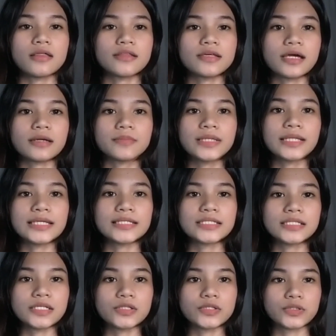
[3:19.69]
the
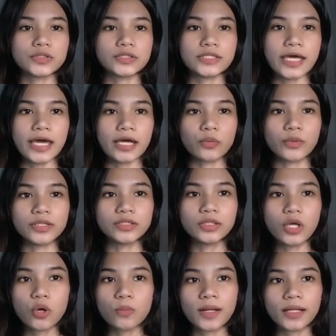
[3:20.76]
ability to connect with
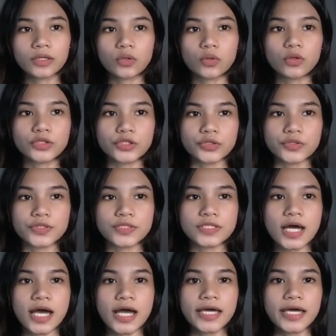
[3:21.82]
global cultures